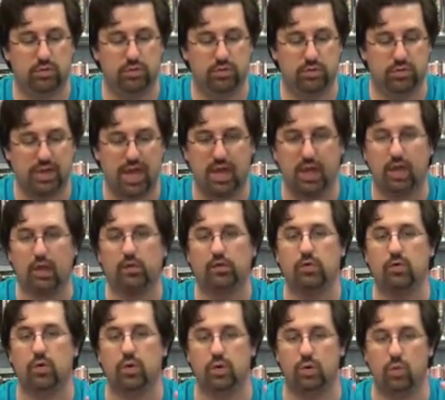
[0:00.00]
techies
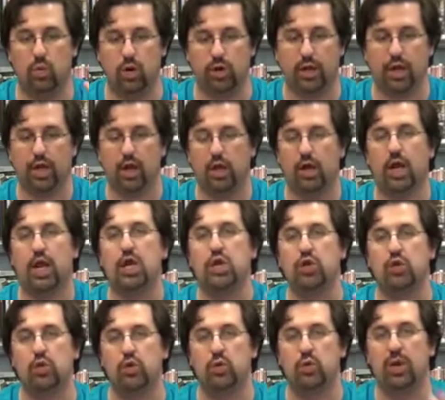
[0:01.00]
who are working on a
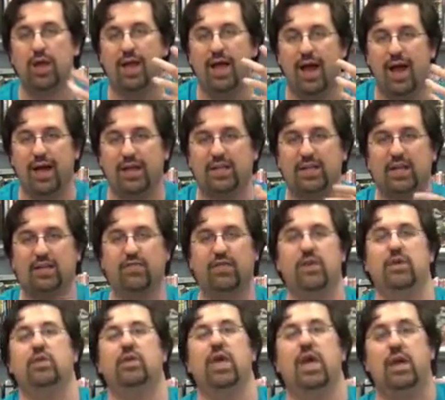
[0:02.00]
new high-tech
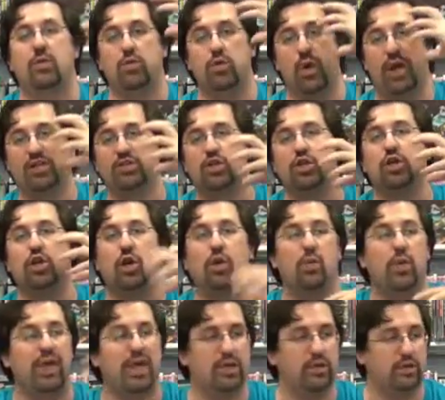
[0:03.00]
video game. You actually
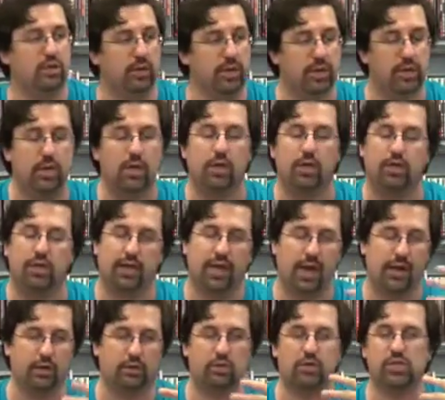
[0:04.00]
go into it. The
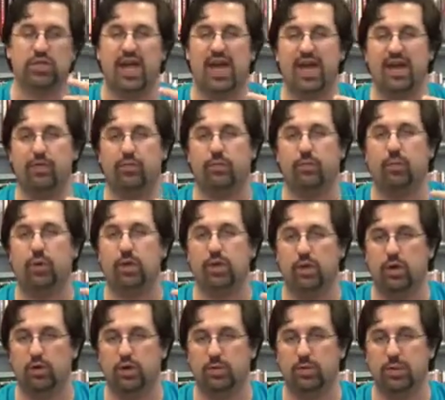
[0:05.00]
characters have
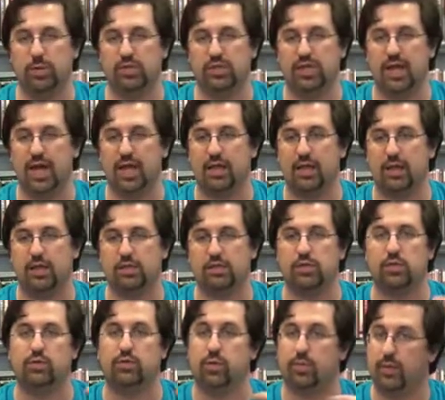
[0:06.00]
preloaded personalities,
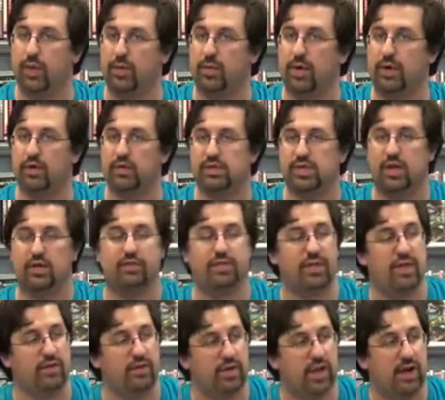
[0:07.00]
so if you play by yourself,
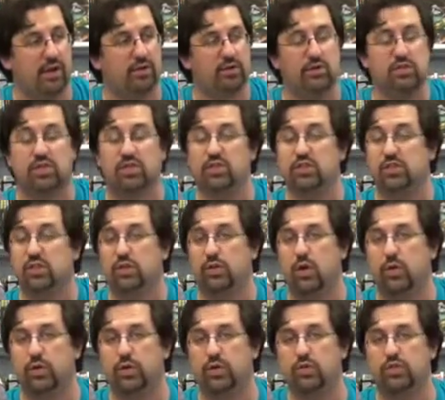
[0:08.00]
the other characters can still
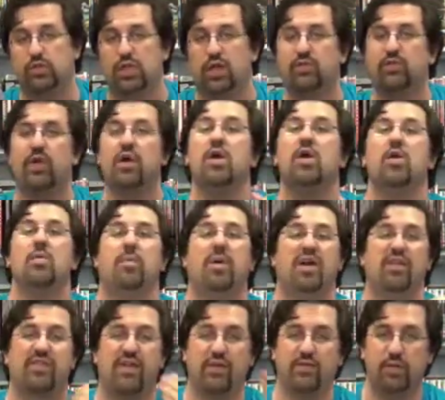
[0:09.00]
go and do stuff. But
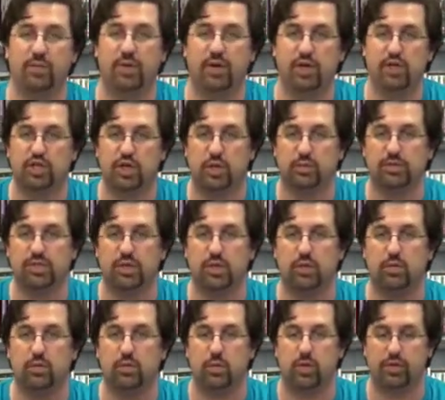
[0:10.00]
if everybody jumps
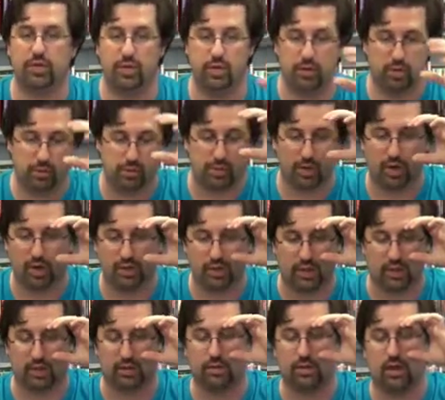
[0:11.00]
in with you, you put on
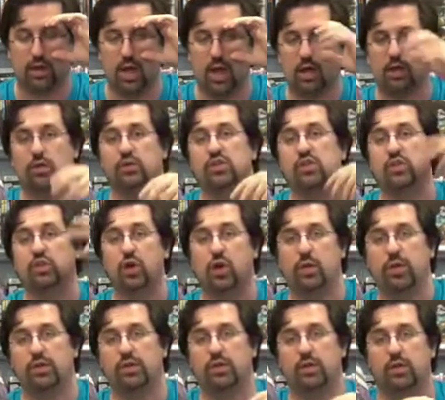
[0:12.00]
the goggles and go
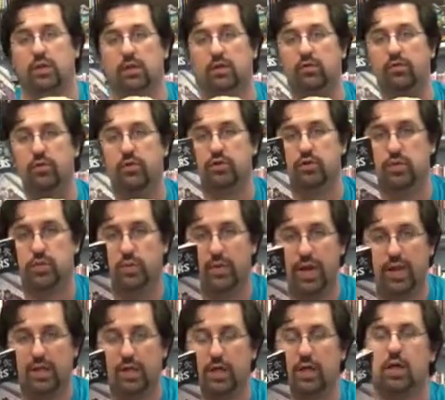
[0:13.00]
into the little virtual
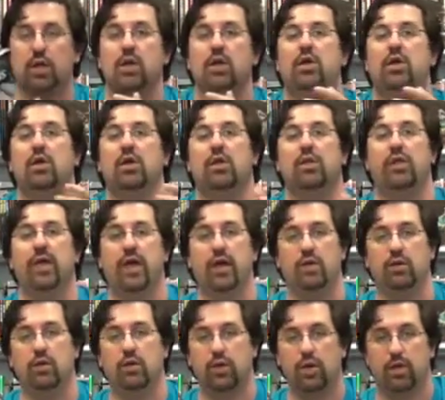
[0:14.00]
reality, then
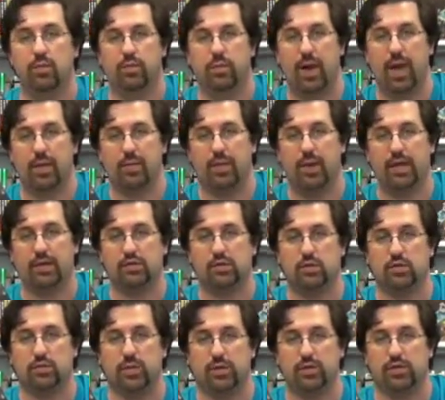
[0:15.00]
you can bypass
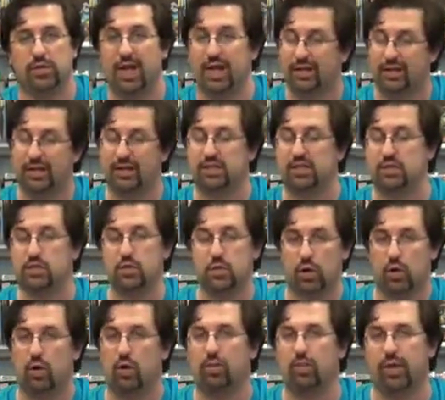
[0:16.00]
those personalities and you
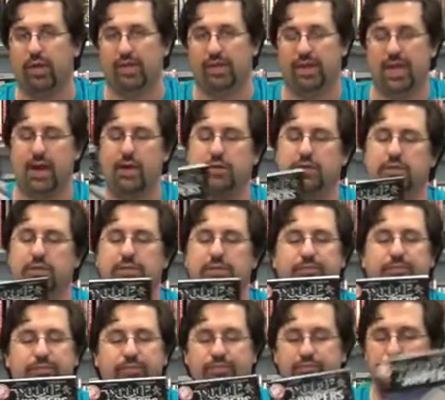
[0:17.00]
can all play the characters.
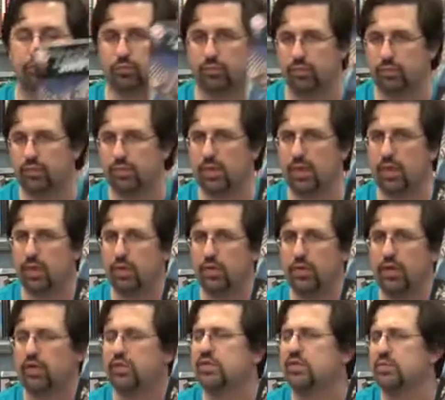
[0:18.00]

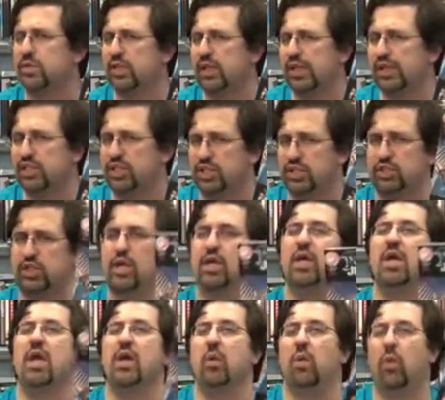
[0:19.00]
There's some glitches.
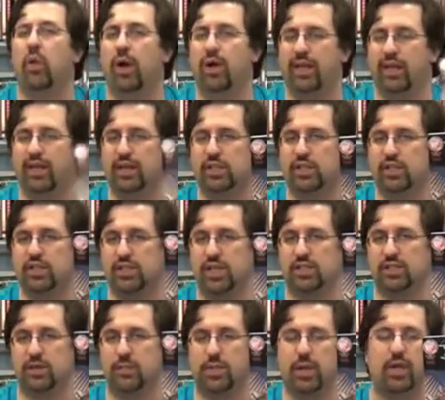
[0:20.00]
One of the glitches
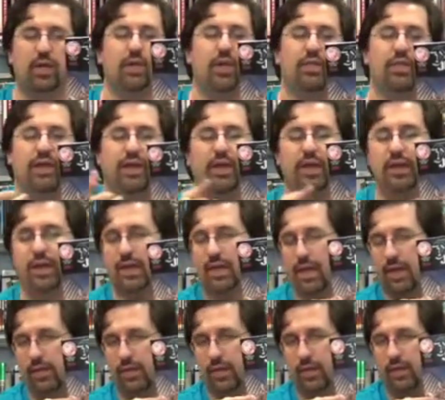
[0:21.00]
ends up being,
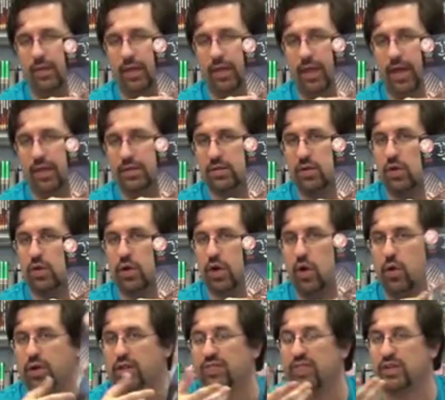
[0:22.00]
the guys don't
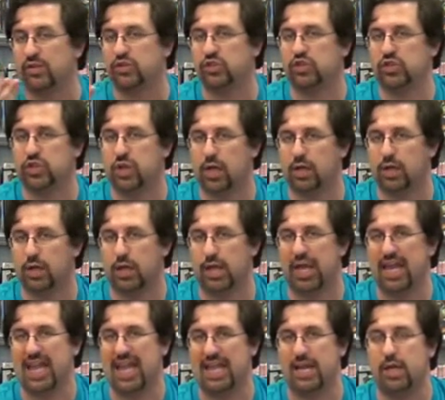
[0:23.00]
know it, they're stuck
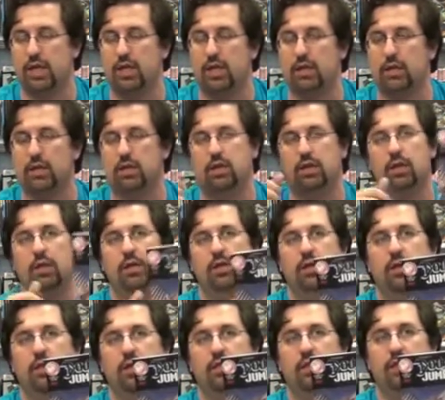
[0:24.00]
in
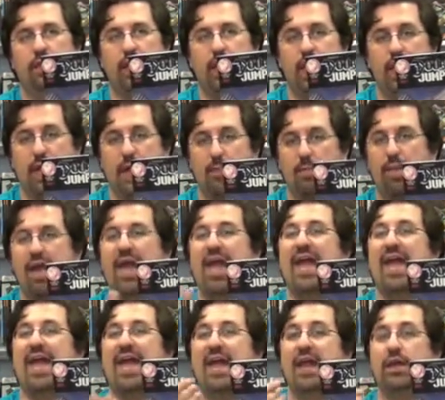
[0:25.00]
the game
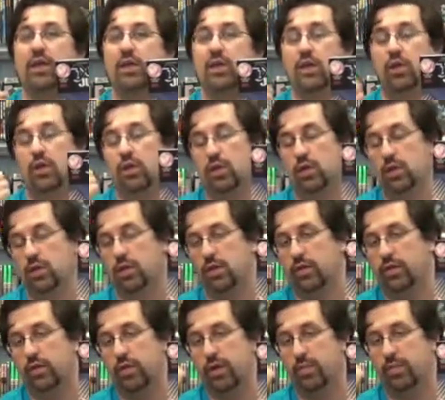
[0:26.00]
and
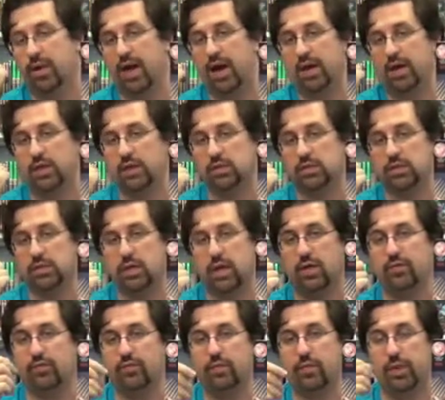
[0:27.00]
their bodies
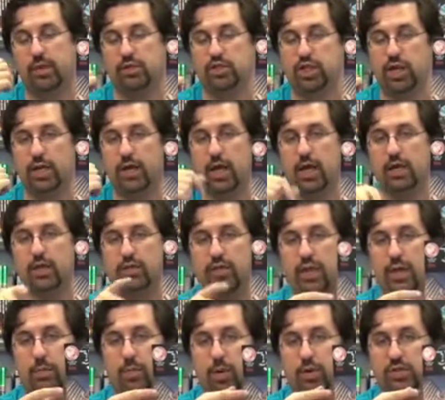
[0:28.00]
have been shanghaied.
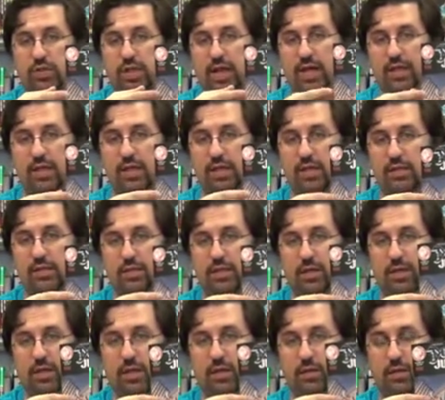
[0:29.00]
The personalities,
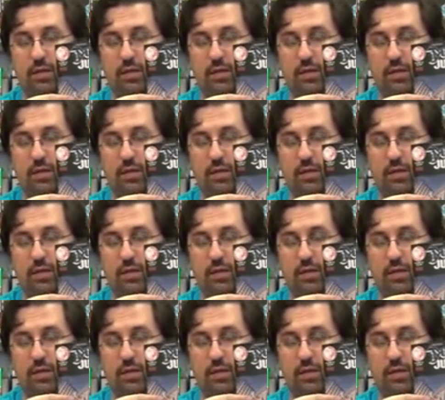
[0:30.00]
the